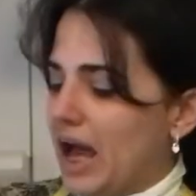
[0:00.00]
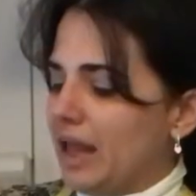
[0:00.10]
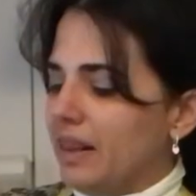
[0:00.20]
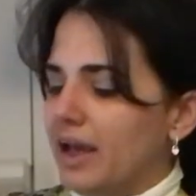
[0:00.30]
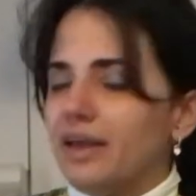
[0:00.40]
I
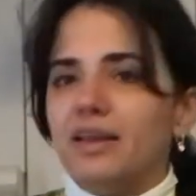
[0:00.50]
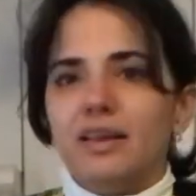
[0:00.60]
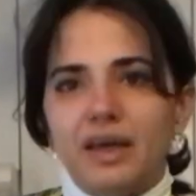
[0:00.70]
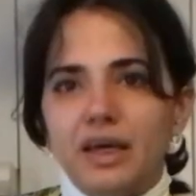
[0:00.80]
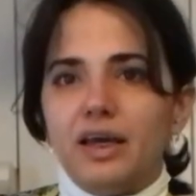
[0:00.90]
like it
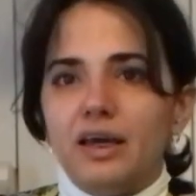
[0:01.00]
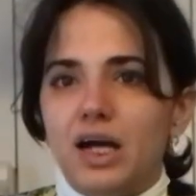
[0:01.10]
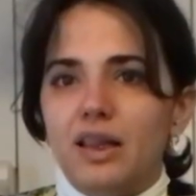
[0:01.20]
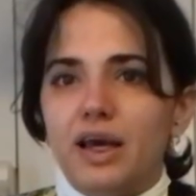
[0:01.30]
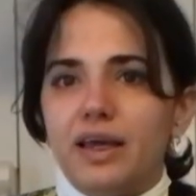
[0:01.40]
leaky.
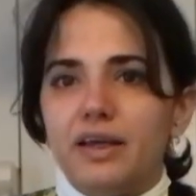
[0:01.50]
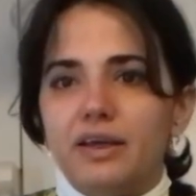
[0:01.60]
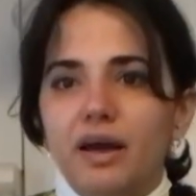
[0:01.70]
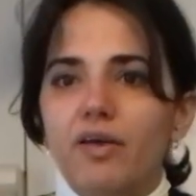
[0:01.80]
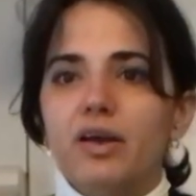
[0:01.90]
I like it
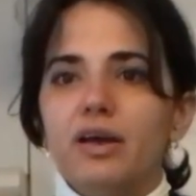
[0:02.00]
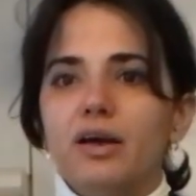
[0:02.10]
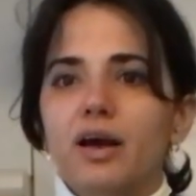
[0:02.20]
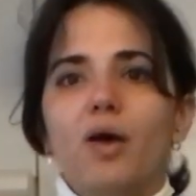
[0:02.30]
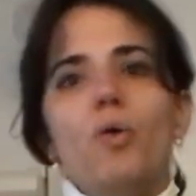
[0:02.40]
carroty.
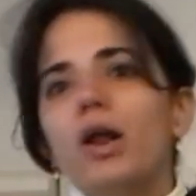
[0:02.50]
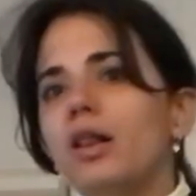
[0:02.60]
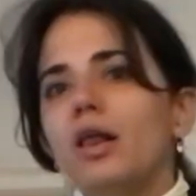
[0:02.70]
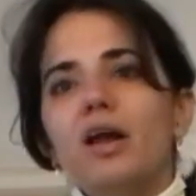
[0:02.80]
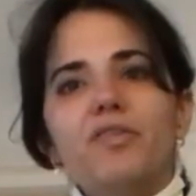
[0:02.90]
I want a
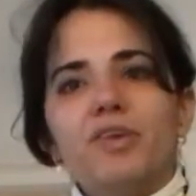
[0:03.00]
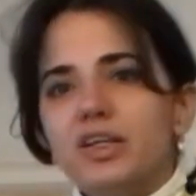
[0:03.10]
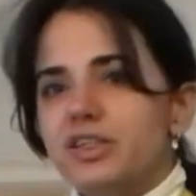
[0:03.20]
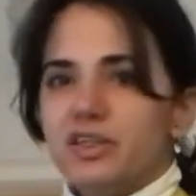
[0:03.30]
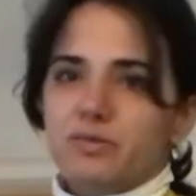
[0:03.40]
lot of
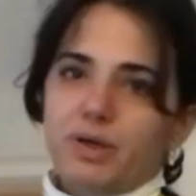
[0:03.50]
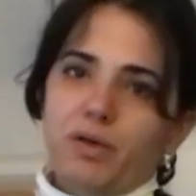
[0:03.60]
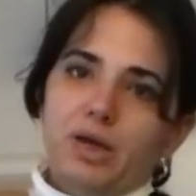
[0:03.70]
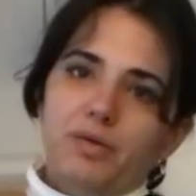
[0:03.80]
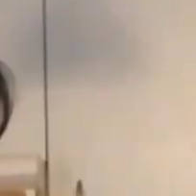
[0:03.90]
veggies, baby.